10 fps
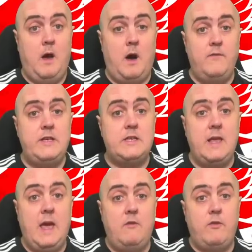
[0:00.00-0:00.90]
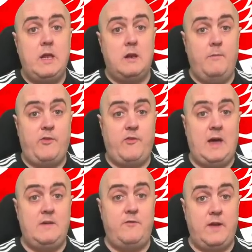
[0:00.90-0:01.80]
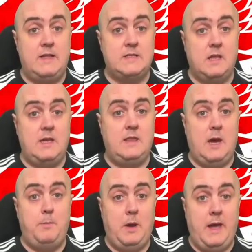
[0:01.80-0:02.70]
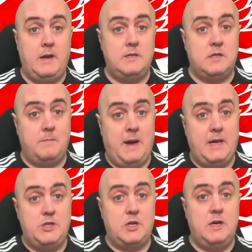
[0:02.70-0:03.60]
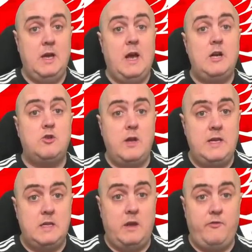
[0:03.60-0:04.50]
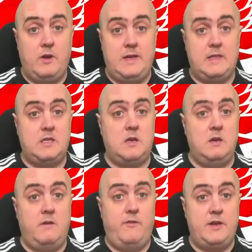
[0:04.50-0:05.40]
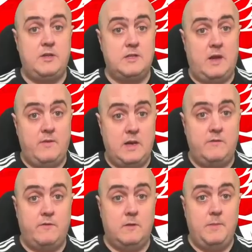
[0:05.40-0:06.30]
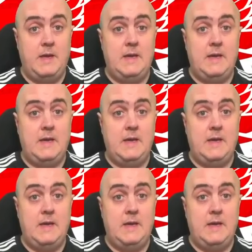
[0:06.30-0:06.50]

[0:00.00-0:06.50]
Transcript: Obviously, every club's fan feels like their players, their manager, are treated differently and that certain officials have it in for them.